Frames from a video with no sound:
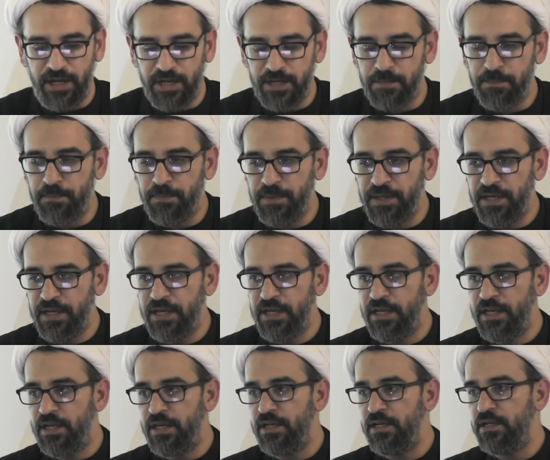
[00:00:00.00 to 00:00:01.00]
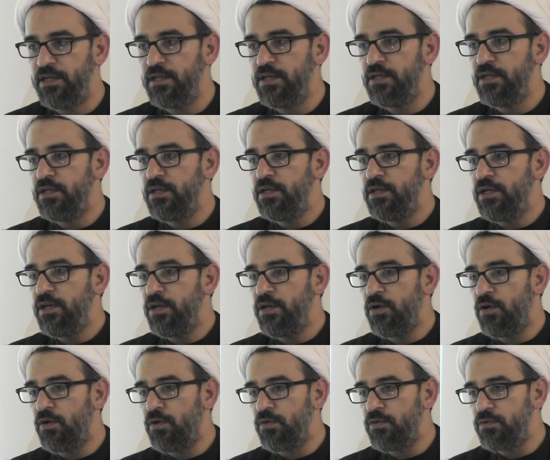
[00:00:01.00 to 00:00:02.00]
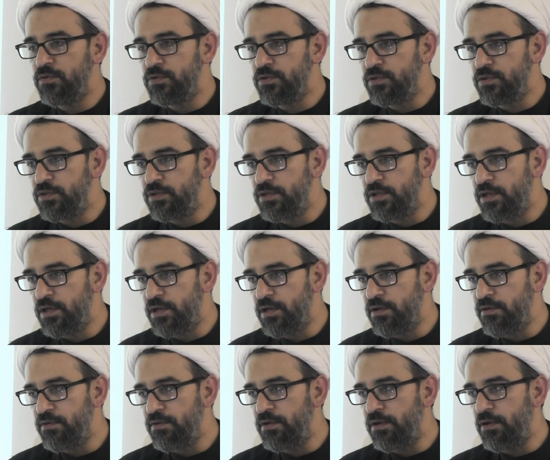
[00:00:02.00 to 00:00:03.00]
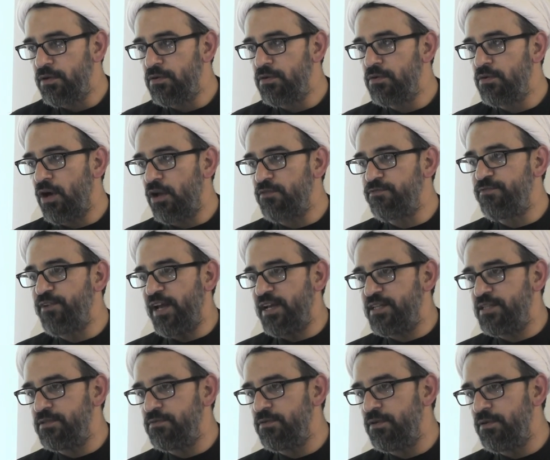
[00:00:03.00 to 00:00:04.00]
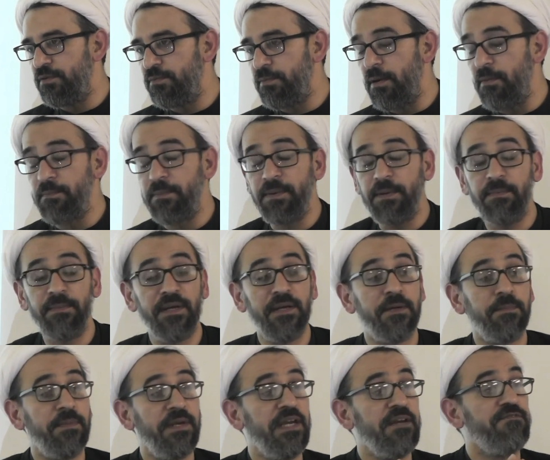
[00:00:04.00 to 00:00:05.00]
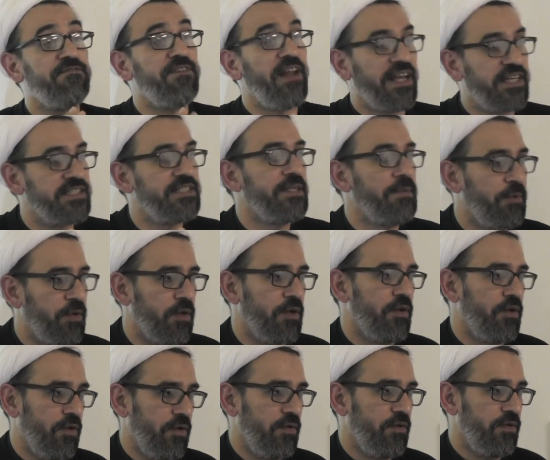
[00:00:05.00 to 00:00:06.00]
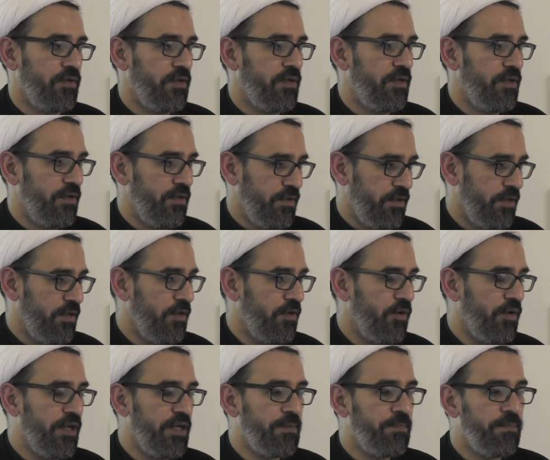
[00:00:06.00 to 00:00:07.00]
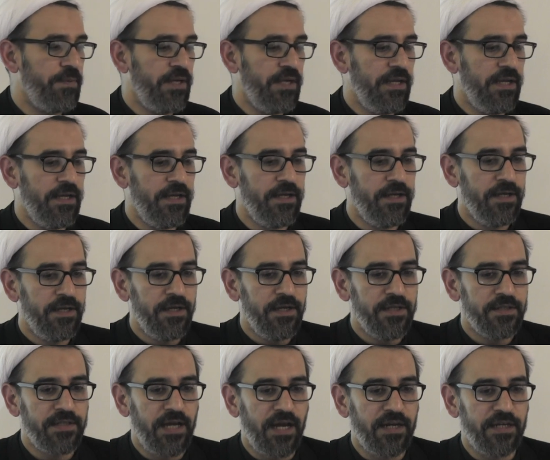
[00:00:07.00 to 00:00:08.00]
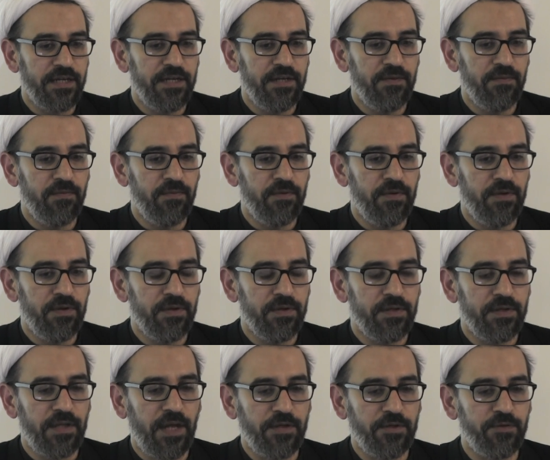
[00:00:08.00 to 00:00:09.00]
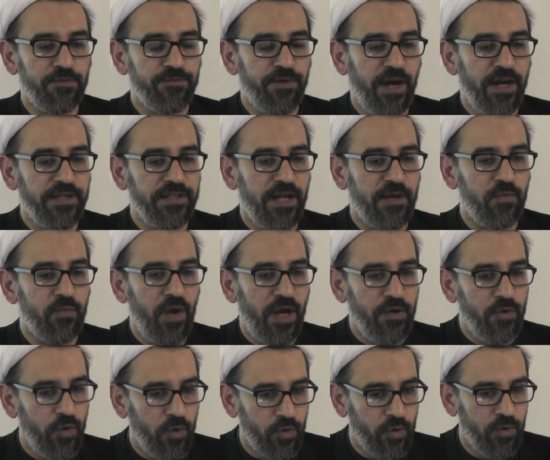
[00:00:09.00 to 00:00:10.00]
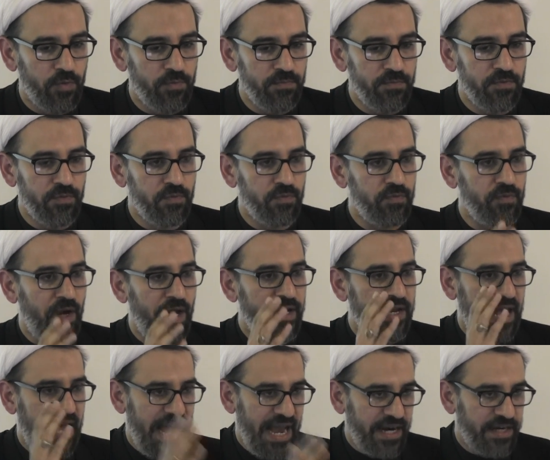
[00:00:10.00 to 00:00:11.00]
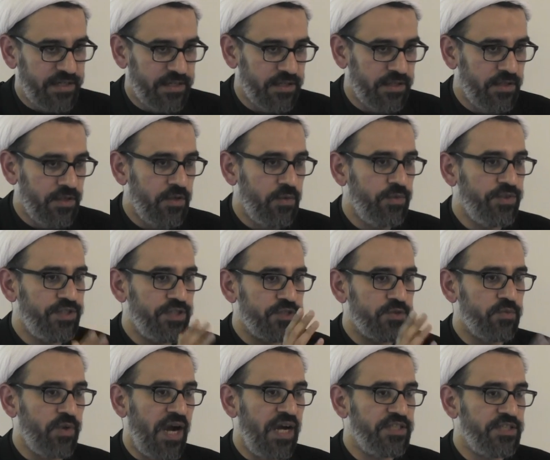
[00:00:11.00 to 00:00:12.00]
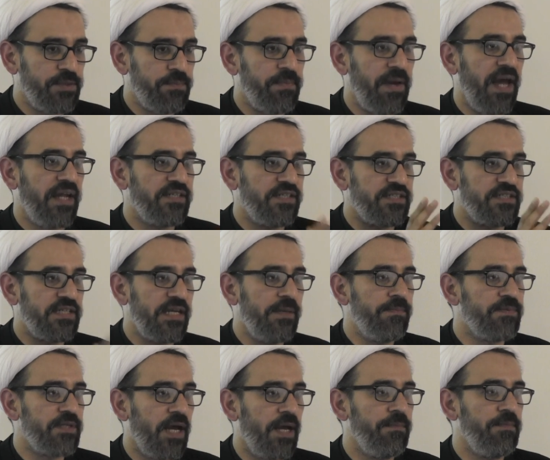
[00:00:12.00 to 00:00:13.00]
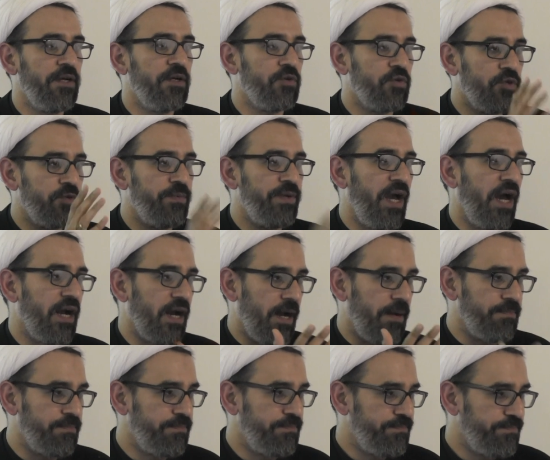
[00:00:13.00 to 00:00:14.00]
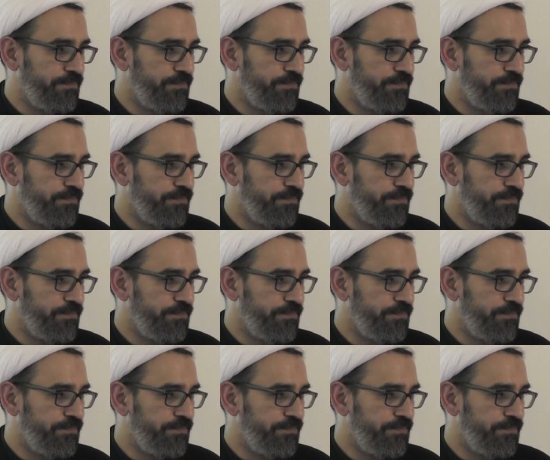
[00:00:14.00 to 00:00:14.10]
it being you know not flex it being flexible you know it being that in that you find that one hukum one act which is wajib at the same time it could be haram